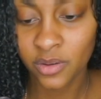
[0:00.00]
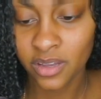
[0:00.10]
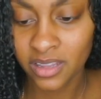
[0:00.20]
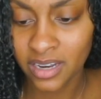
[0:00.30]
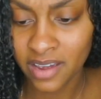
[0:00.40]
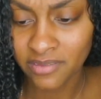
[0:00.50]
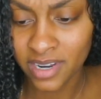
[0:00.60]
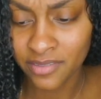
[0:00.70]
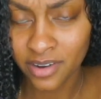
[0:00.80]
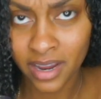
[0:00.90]
oil that I've
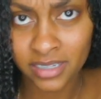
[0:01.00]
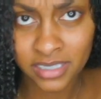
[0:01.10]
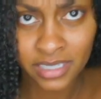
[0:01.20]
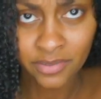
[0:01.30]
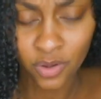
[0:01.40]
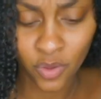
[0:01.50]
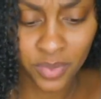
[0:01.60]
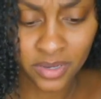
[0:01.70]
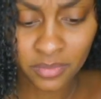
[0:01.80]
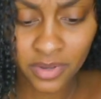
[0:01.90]
never actually even
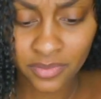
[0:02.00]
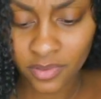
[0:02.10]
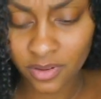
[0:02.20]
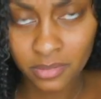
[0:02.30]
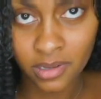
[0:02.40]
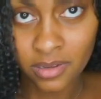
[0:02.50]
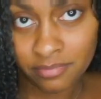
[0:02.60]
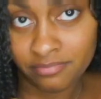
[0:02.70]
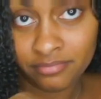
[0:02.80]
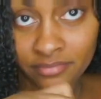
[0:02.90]
opened before, but
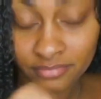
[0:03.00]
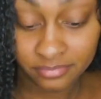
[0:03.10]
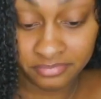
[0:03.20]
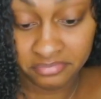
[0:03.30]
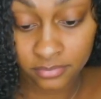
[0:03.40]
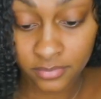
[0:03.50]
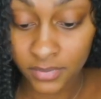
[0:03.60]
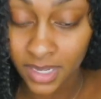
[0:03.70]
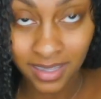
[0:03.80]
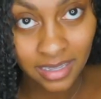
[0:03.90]

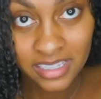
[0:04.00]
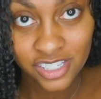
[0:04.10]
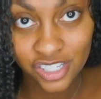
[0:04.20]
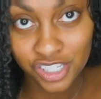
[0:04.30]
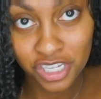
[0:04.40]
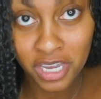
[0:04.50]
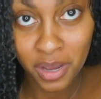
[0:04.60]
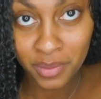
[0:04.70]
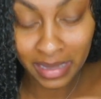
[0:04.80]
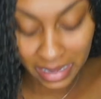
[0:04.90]
let's see
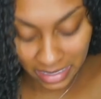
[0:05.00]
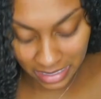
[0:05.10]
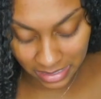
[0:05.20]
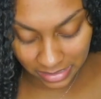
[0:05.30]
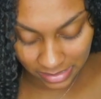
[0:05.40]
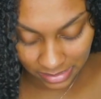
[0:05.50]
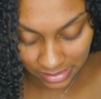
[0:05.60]
how we like it.